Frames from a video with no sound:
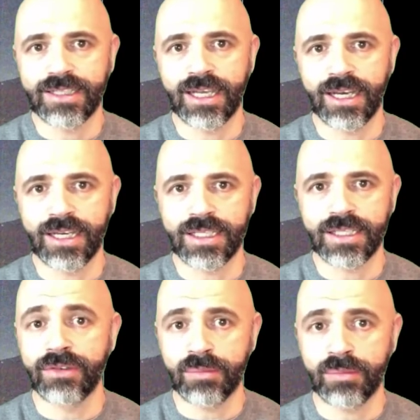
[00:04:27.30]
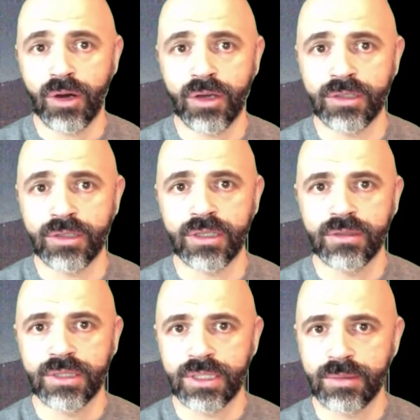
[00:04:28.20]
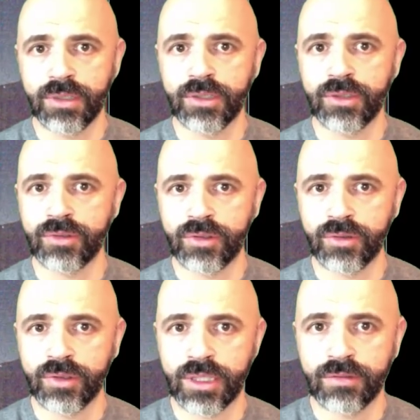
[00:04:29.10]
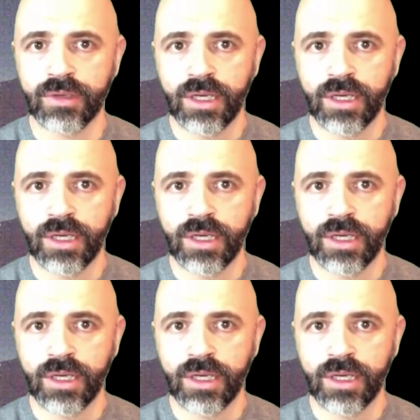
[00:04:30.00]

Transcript: has a very modern, simple, intuitive,